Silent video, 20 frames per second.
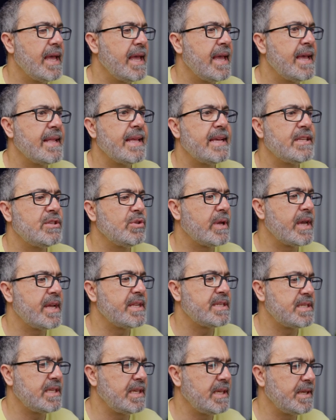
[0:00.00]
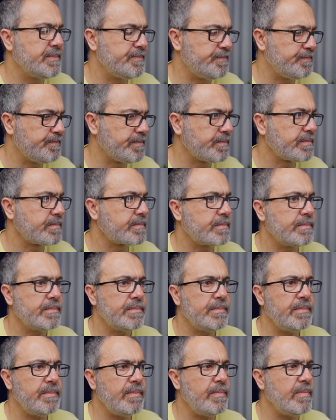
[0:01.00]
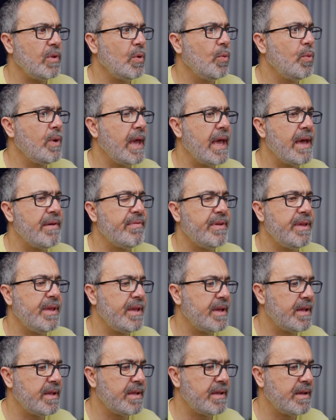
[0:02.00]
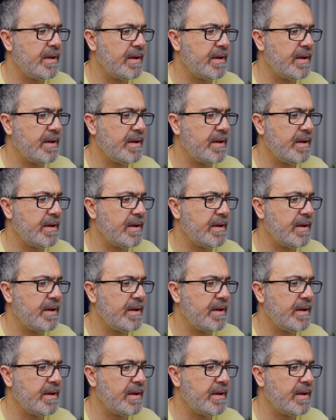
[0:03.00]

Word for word: And as you can see, we have here,